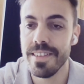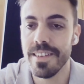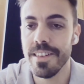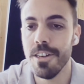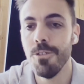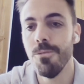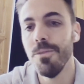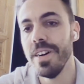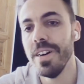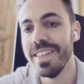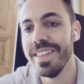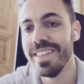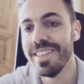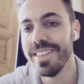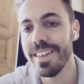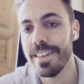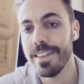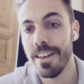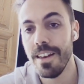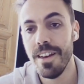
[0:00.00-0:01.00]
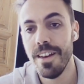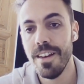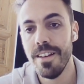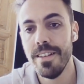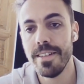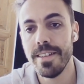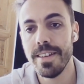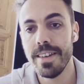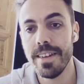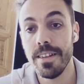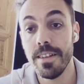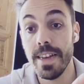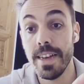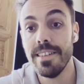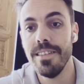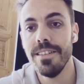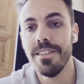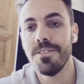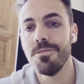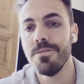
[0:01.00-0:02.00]
And I said, no, what? And they said, they said,
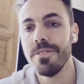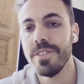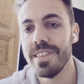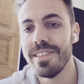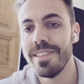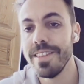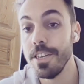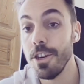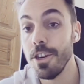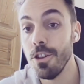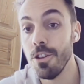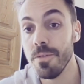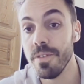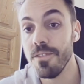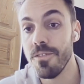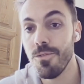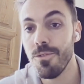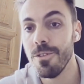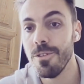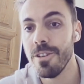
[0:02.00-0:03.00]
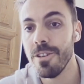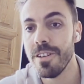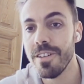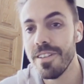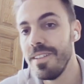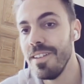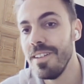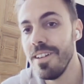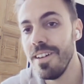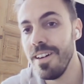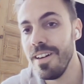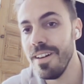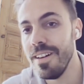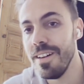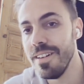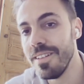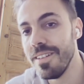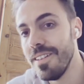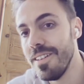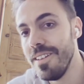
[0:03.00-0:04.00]
Alexi has released the YOLO V4
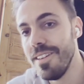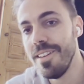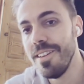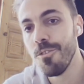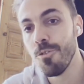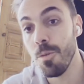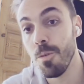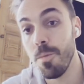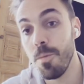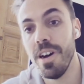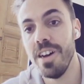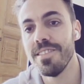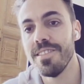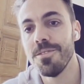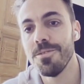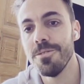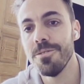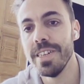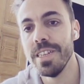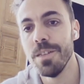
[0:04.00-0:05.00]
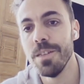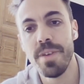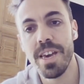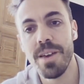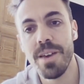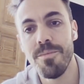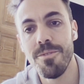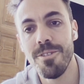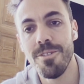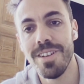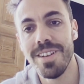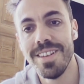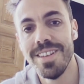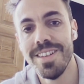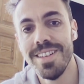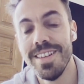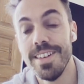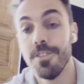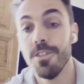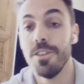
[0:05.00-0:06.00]
uh, repository in the paper.
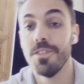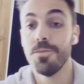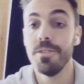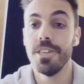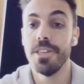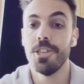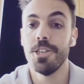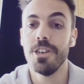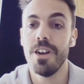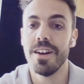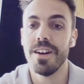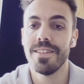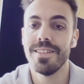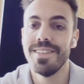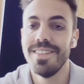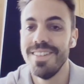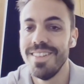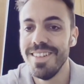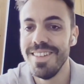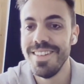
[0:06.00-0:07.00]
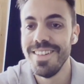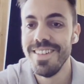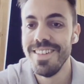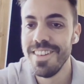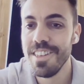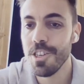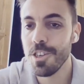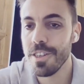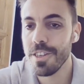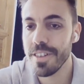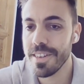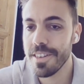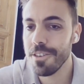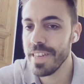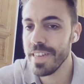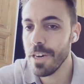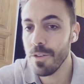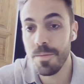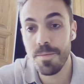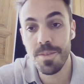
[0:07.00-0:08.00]
And so I was really shocked so it
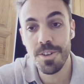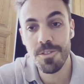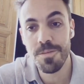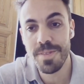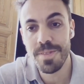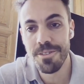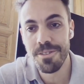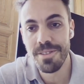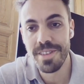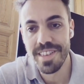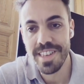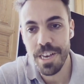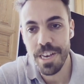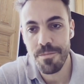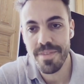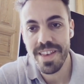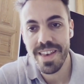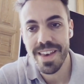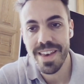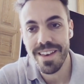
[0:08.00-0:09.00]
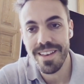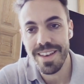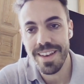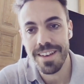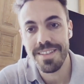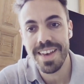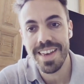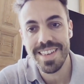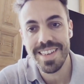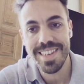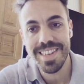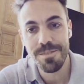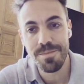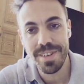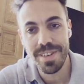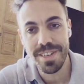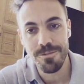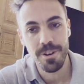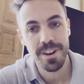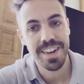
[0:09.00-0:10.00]
turns out we'd both been doing the same thing. Like Alexi
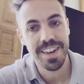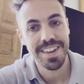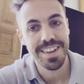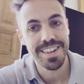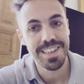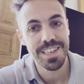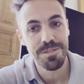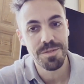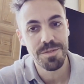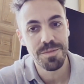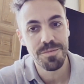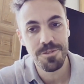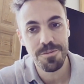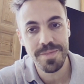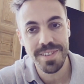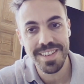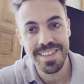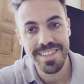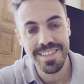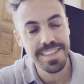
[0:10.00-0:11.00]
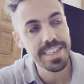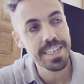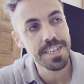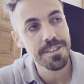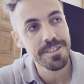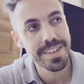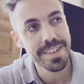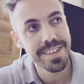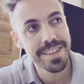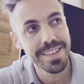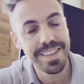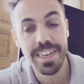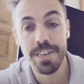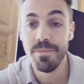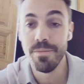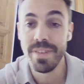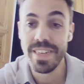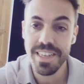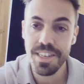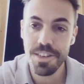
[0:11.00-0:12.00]
had been working on some improvements in secret,
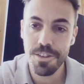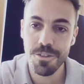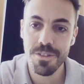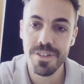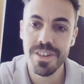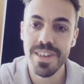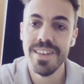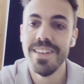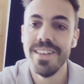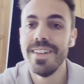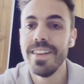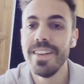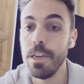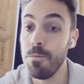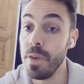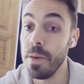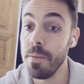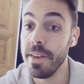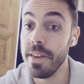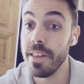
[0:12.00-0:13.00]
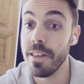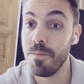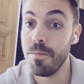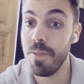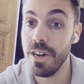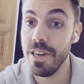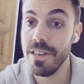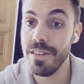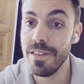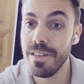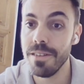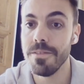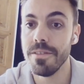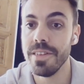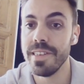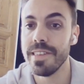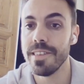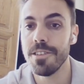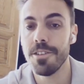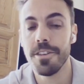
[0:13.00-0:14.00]
and me too. He beat me to the punch, and he
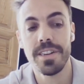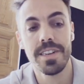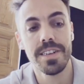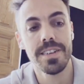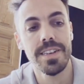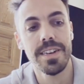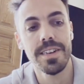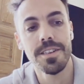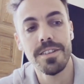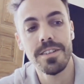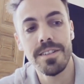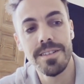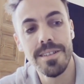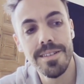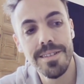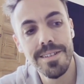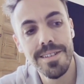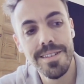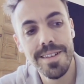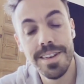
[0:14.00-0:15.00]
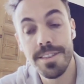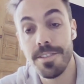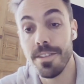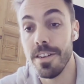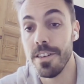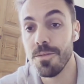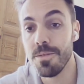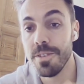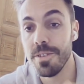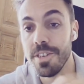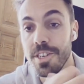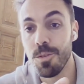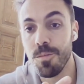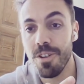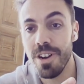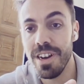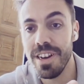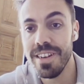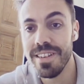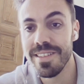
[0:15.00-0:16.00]
released this architecture. so I was really again,
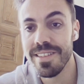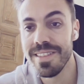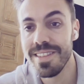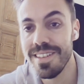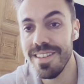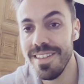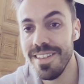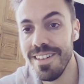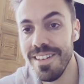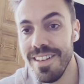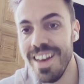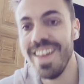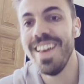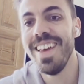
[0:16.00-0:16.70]
surprised. Coming back,